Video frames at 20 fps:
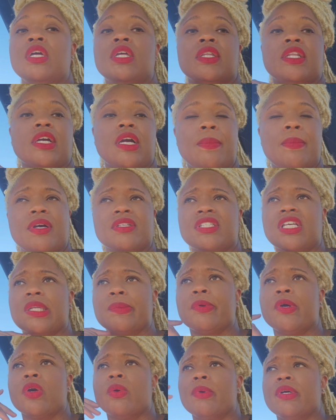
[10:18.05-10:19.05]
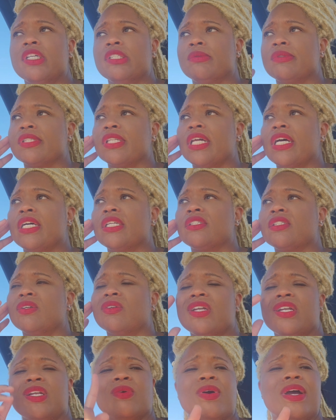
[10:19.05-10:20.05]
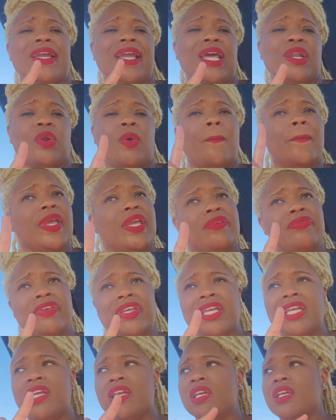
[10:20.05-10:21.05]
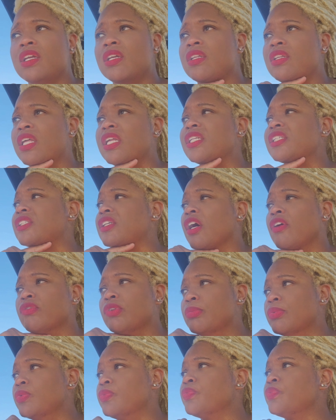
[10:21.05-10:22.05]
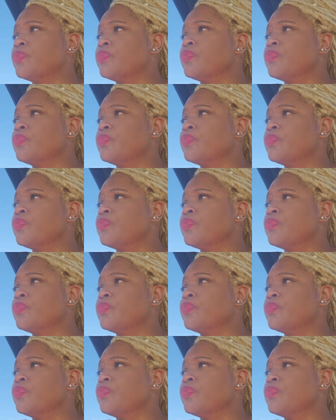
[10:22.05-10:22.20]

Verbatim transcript: Like, I'm outside the park, my husband slides on, and no, I ain't got no big feet. They just comfortable